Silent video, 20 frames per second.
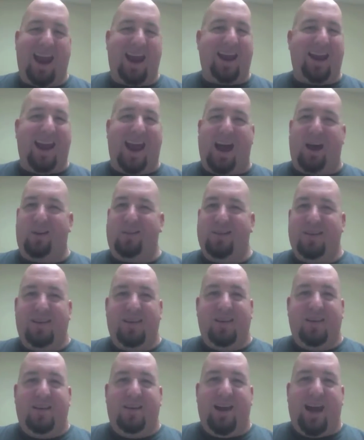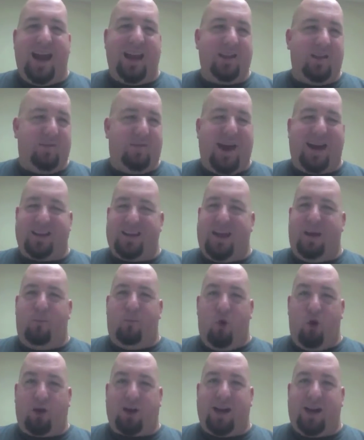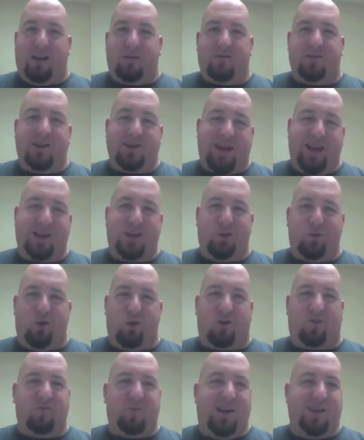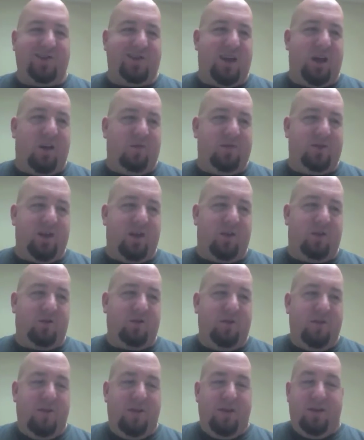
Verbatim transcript: hanging out and the fact that I'm working because I do work for myself, so